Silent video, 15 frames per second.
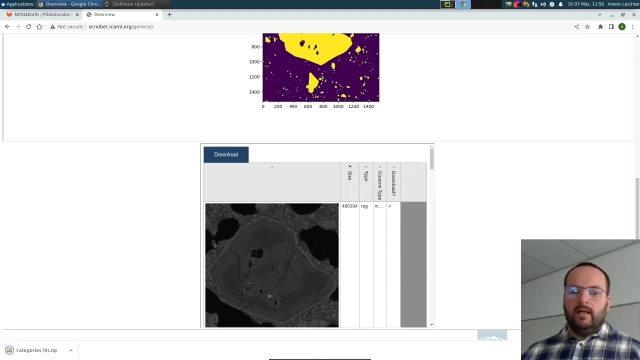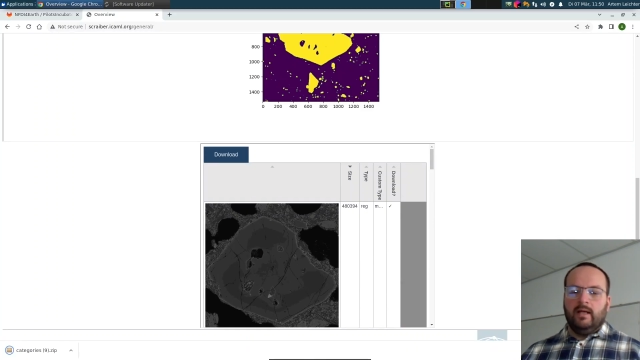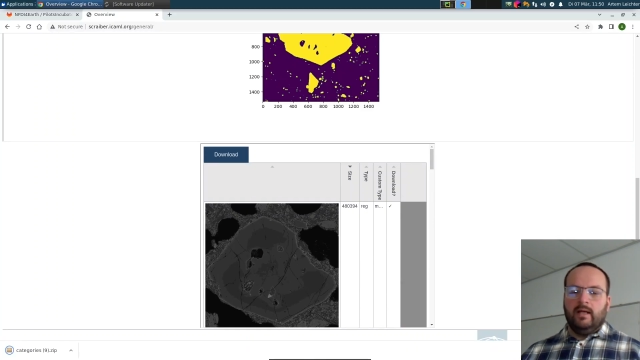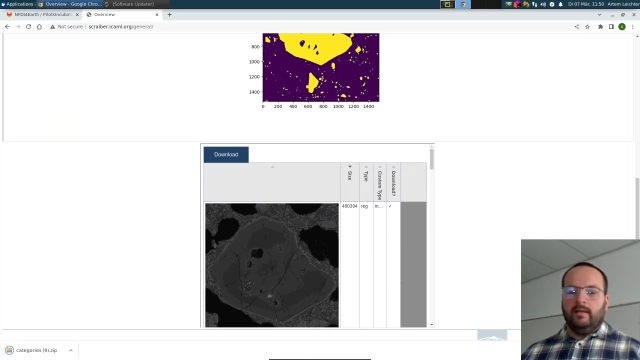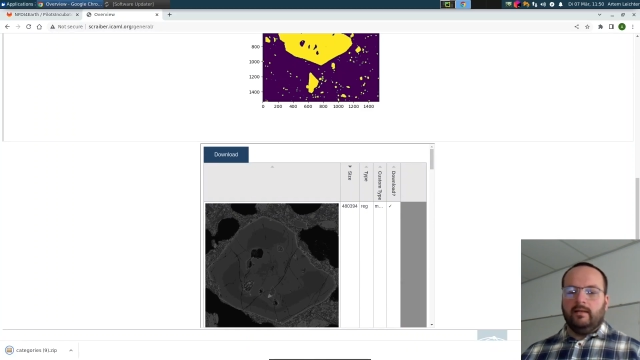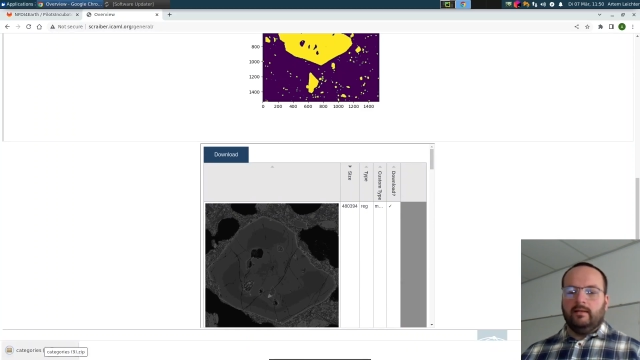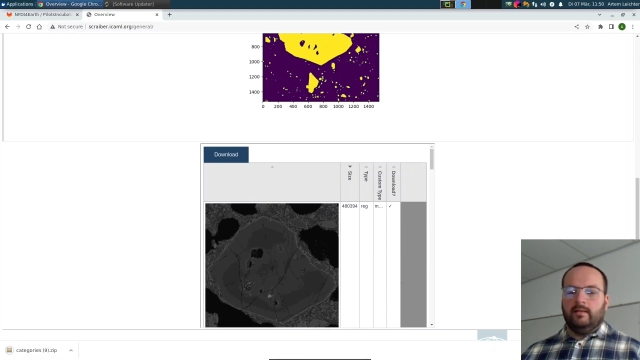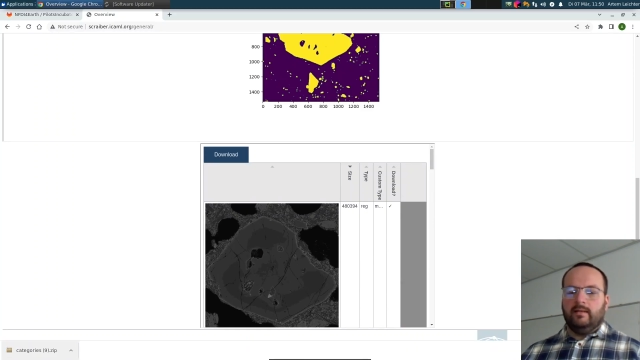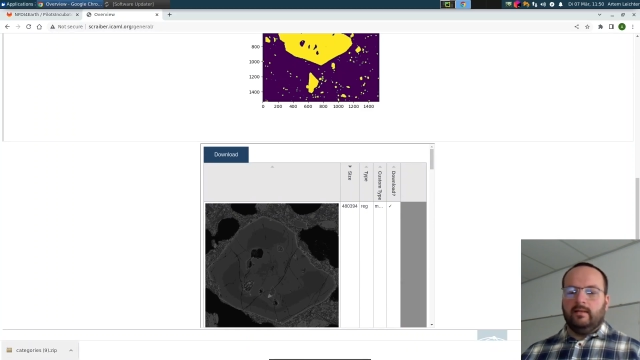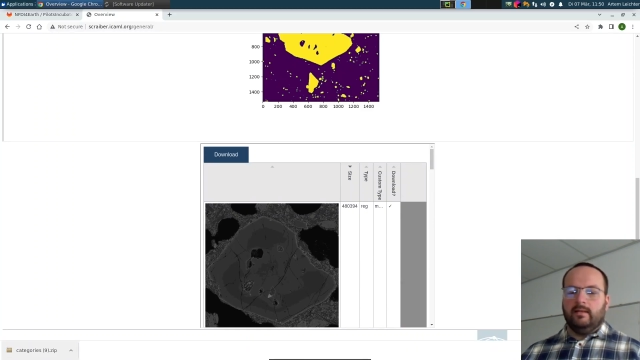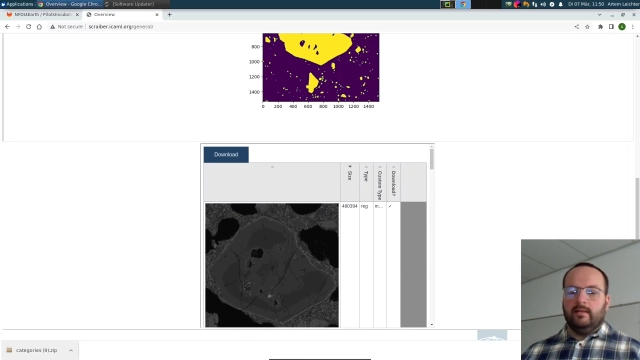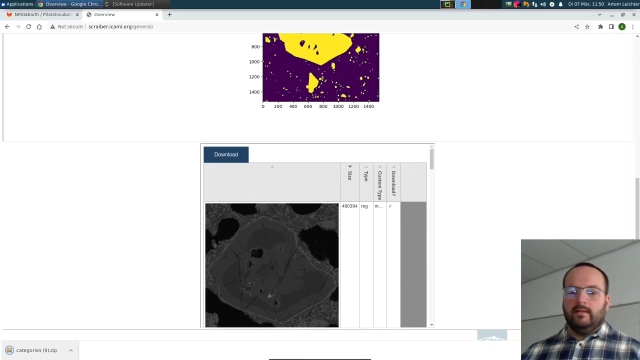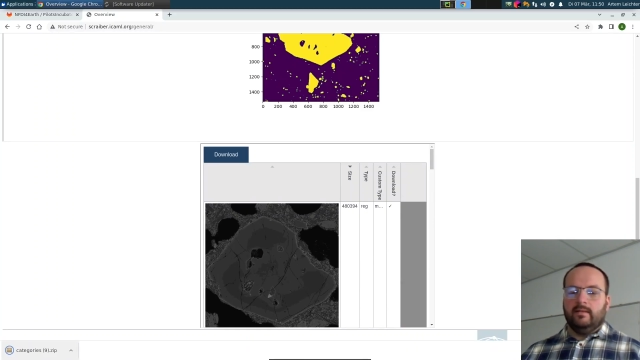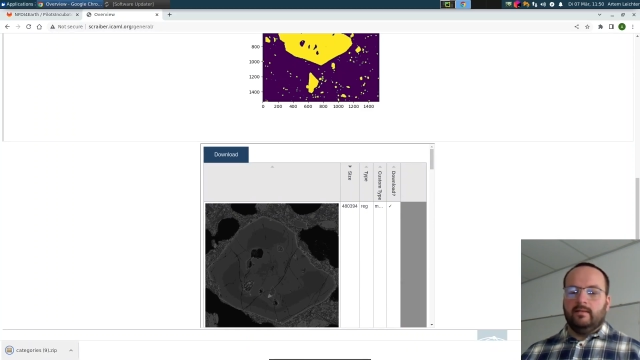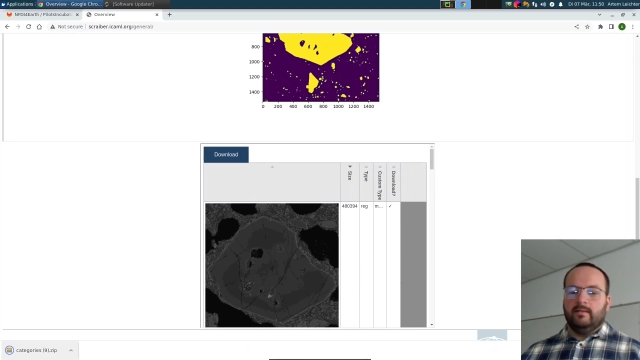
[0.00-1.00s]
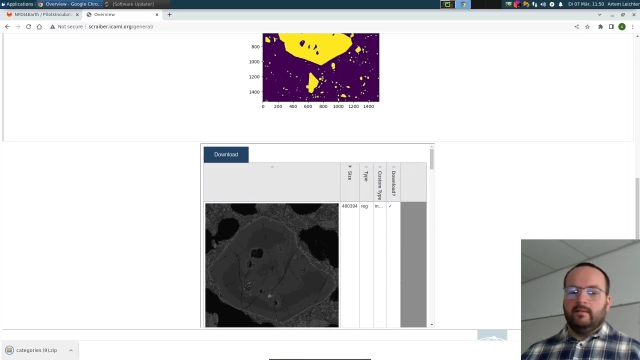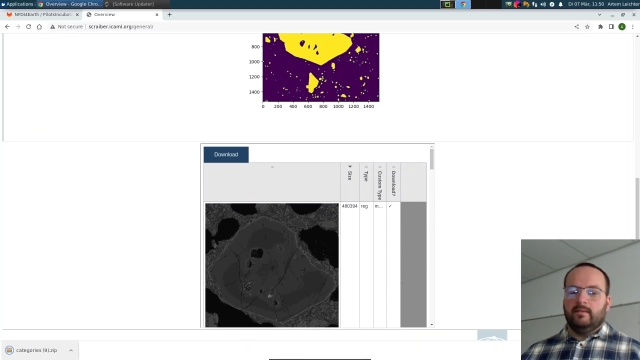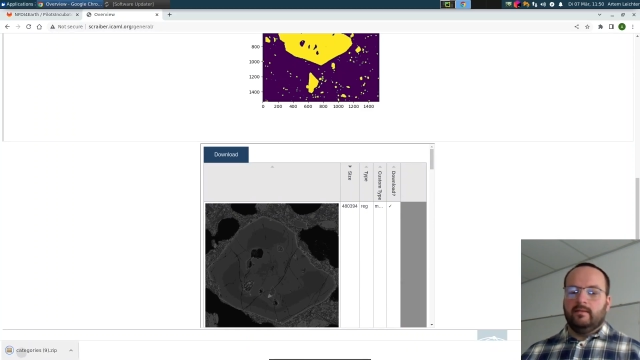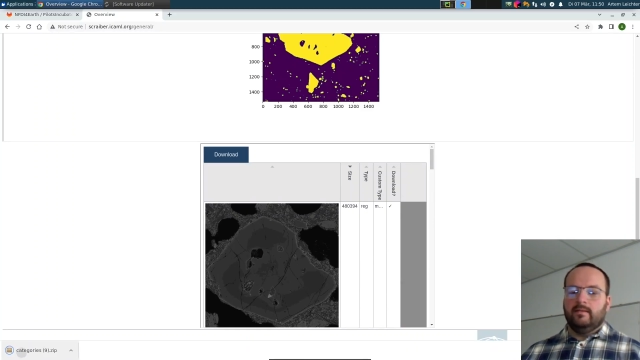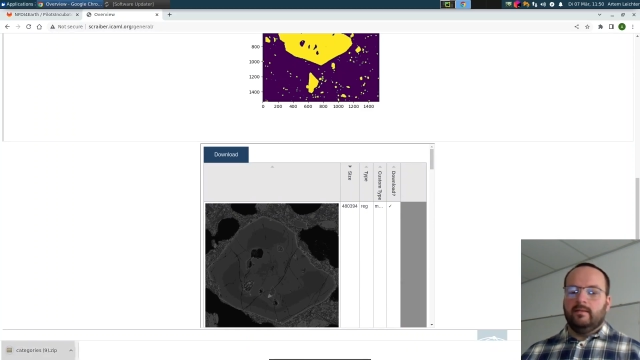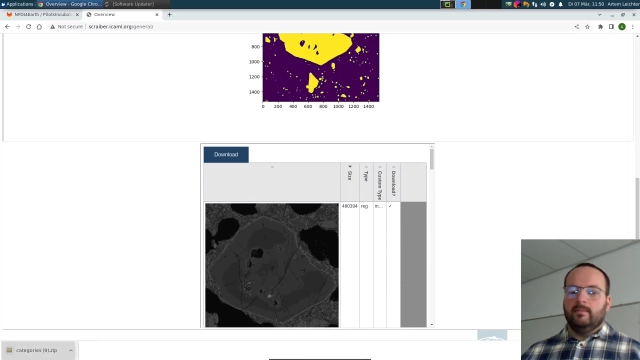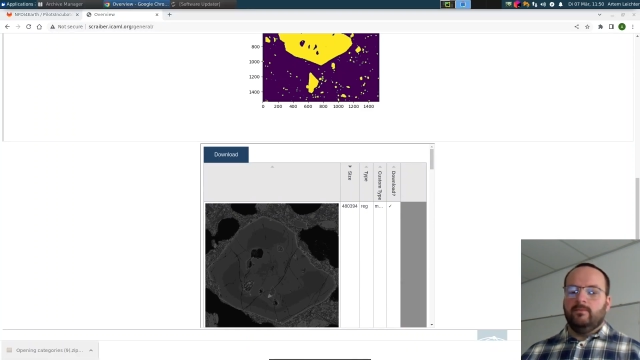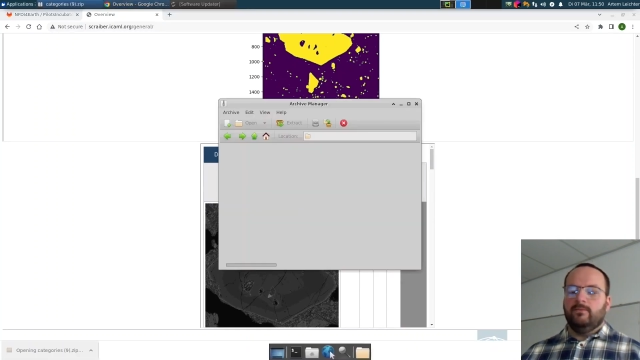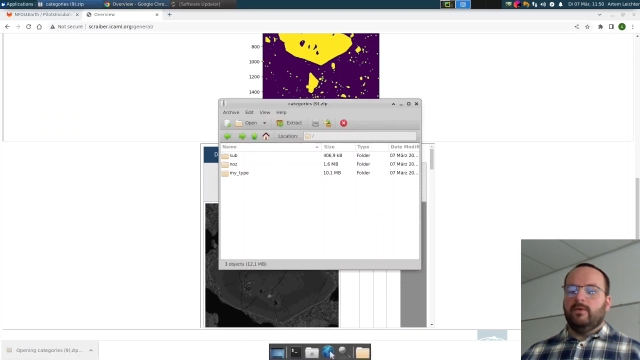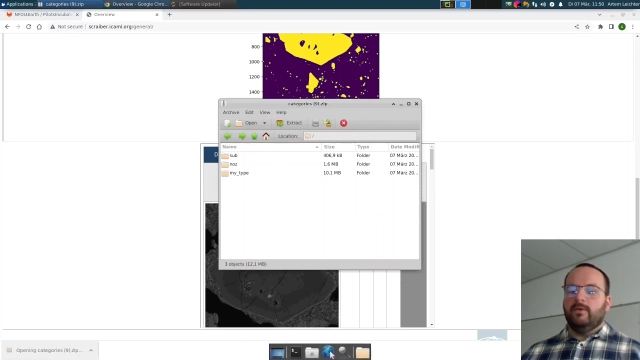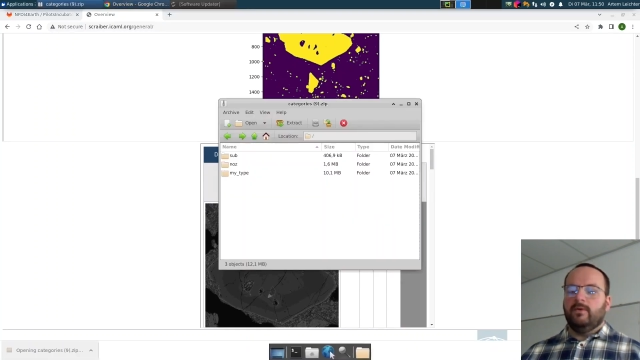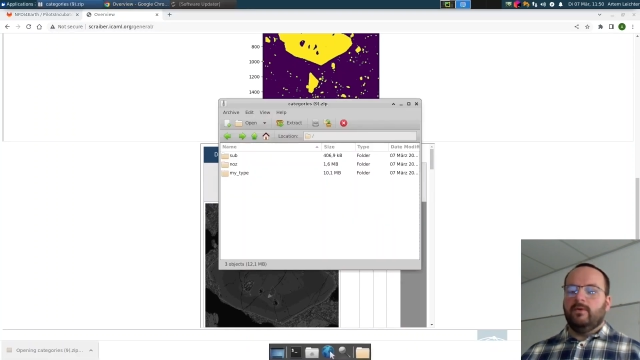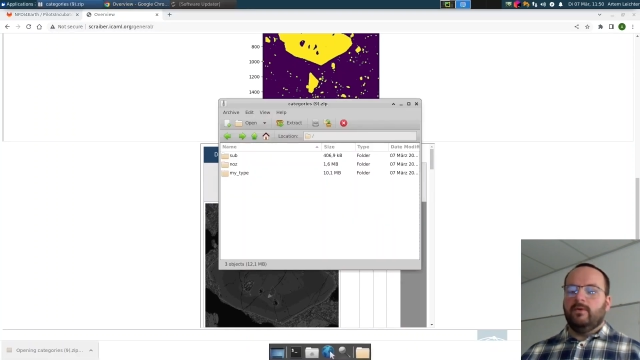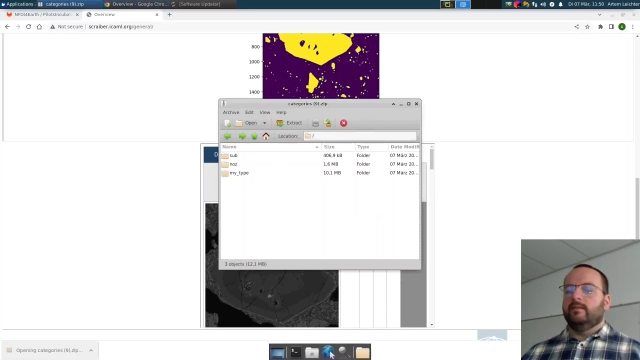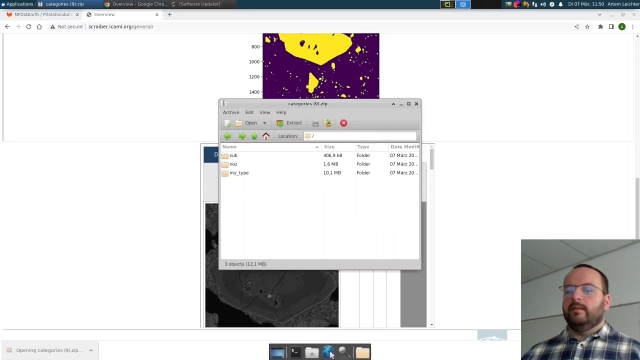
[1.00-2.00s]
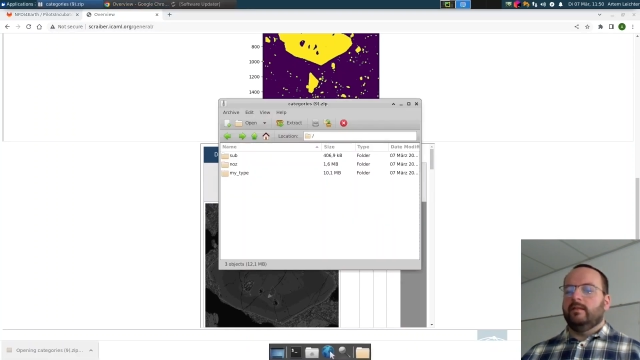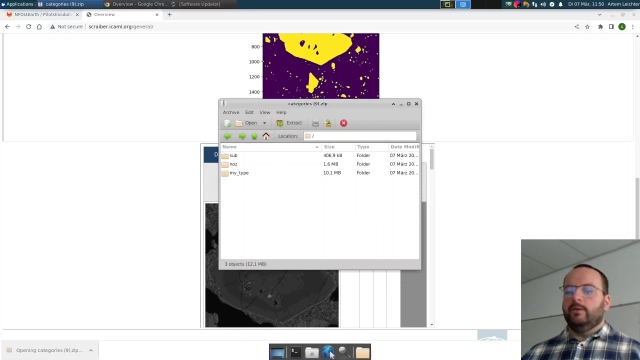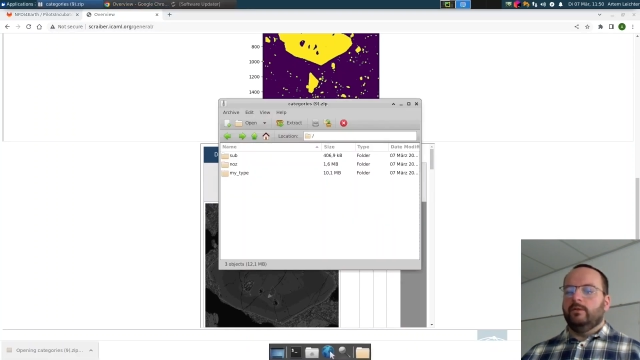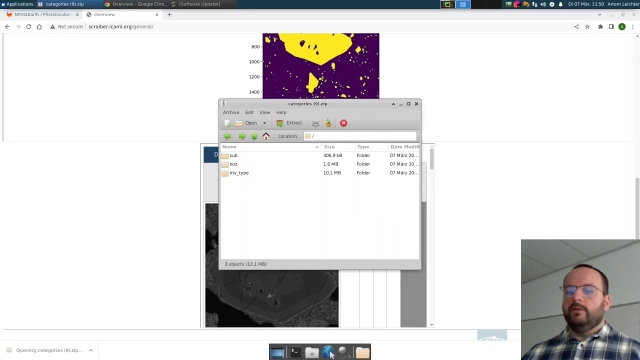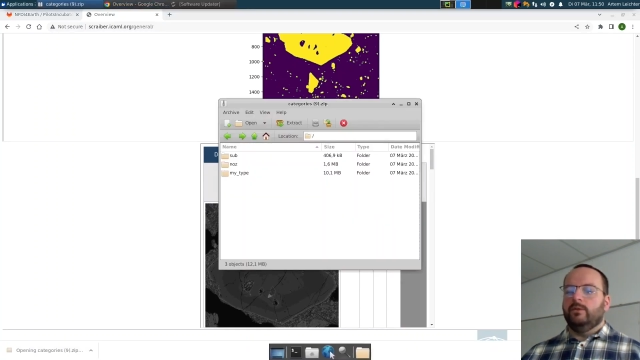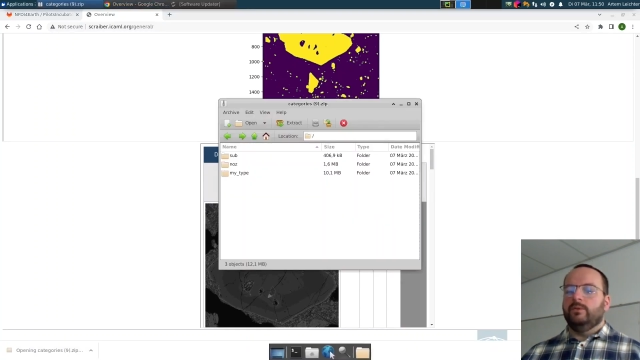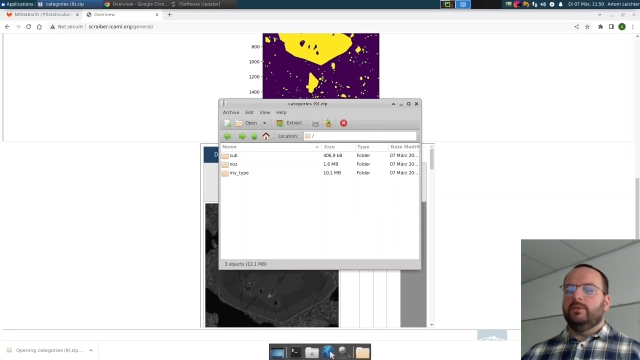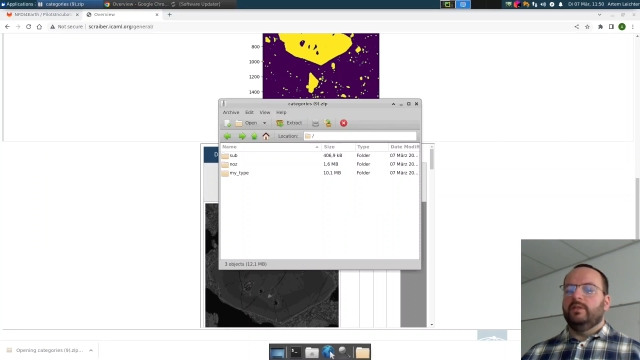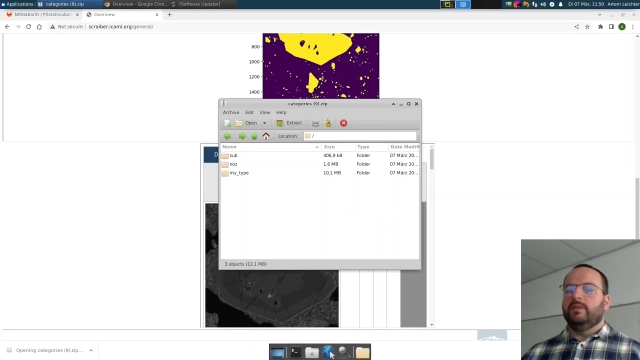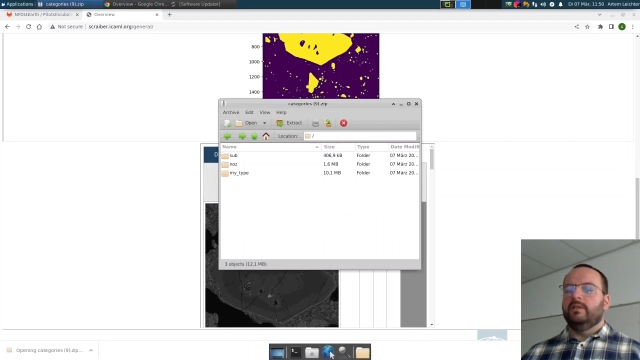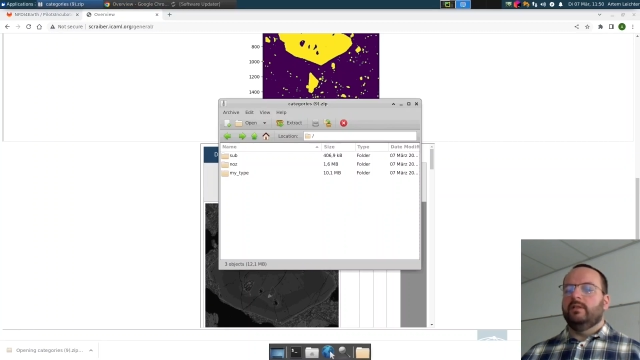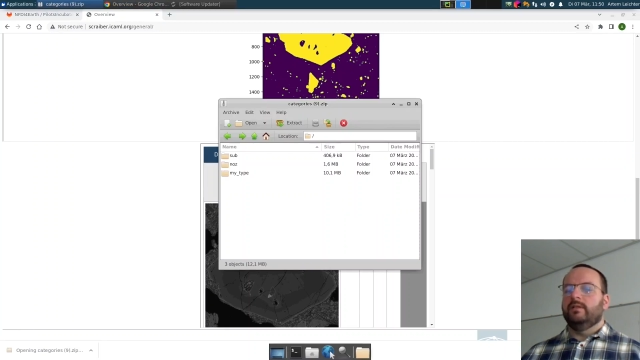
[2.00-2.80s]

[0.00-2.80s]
and zip file is downloaded.